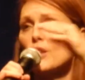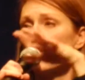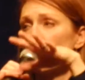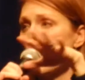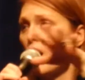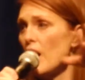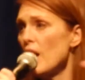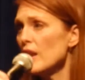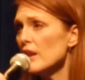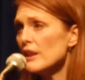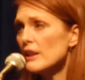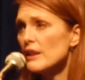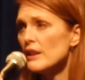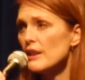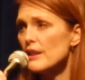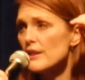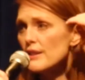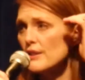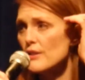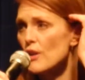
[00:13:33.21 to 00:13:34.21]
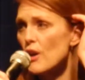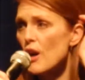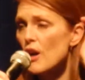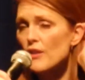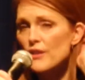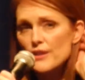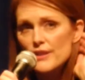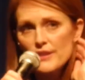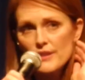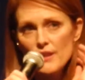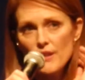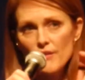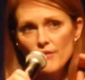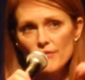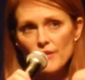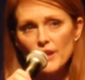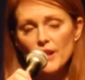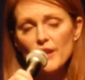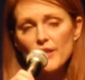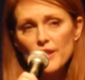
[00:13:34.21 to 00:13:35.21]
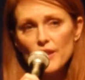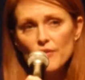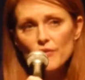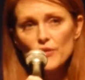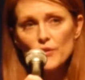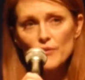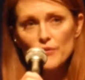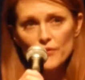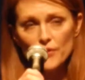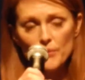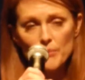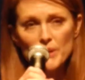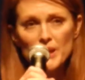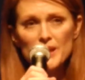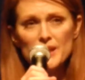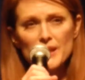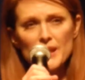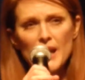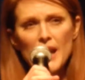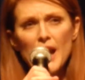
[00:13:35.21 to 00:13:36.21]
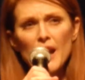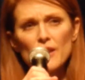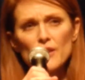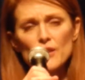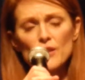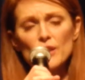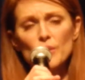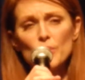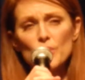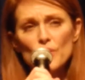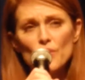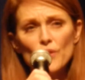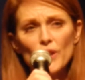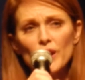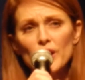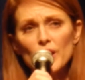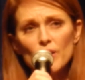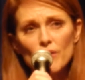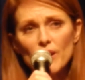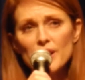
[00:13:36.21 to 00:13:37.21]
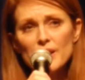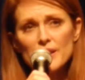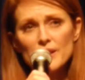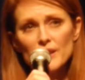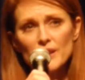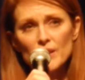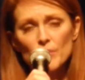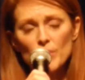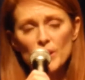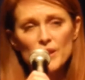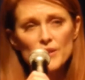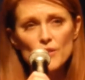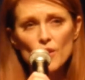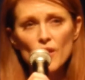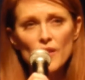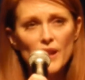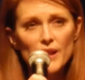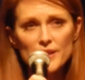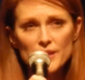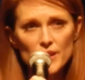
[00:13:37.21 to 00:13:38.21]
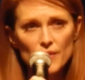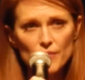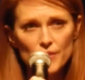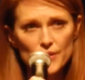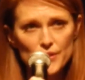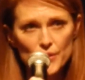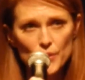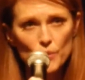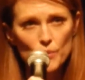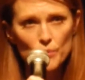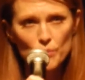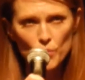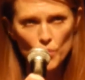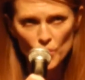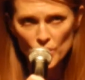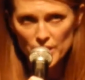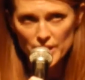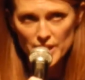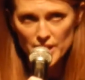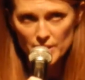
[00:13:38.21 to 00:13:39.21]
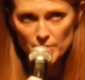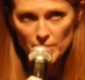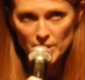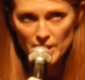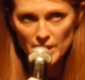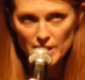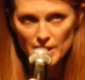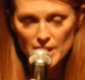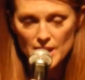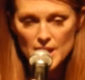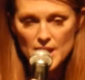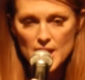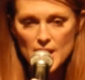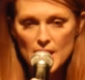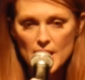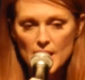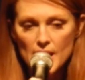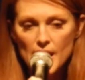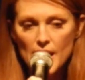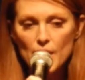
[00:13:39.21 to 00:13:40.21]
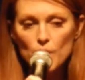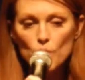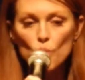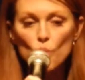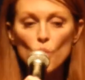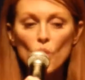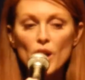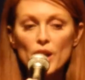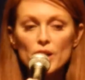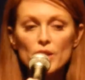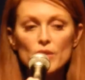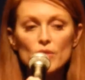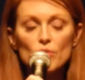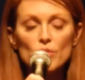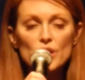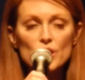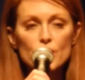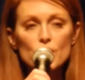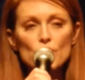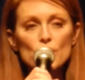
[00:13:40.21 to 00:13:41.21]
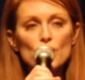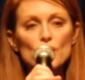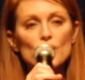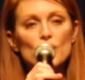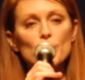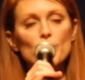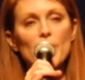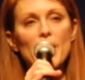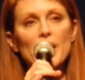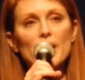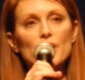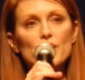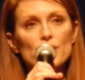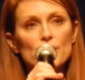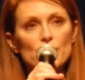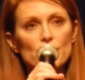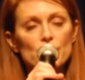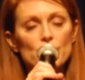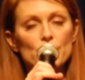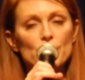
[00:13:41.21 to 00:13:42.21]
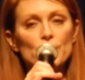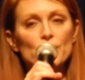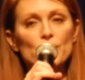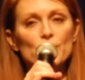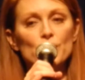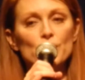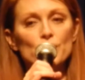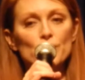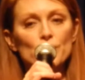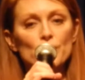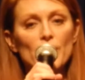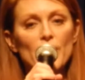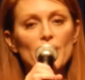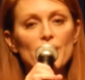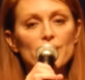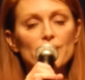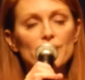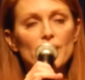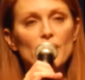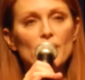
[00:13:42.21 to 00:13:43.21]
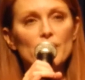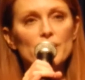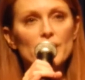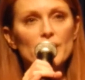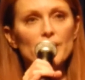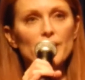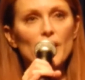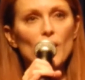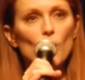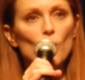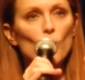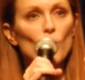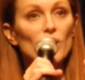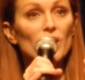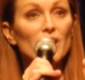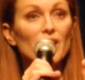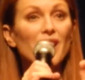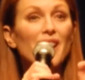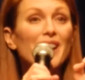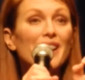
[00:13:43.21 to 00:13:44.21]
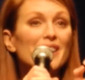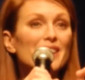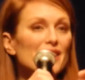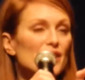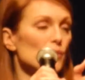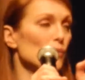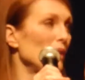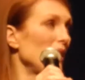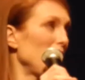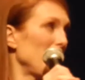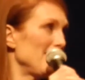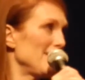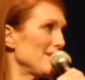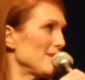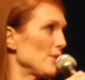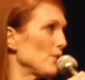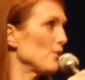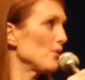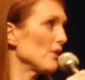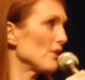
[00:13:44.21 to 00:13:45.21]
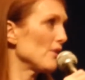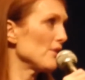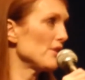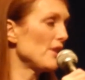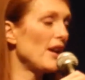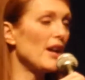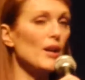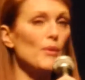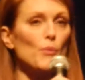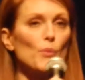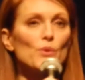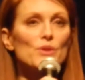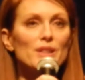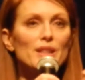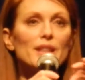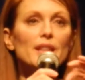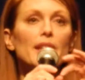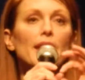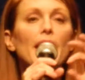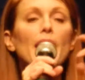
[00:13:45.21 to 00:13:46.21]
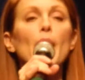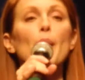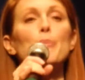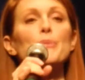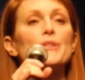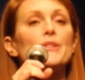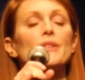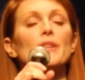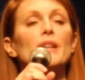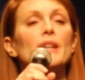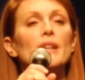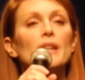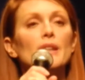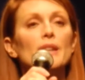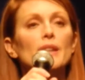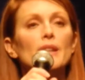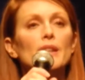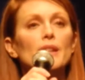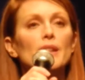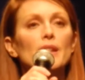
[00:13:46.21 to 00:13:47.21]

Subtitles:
her colleagues and all this stuff. And I think for me as an actor, it was very resonant, because all that stuff is so important to me. And what Richard managed to do, I felt, in that one line, because we had so little time, was encapsulate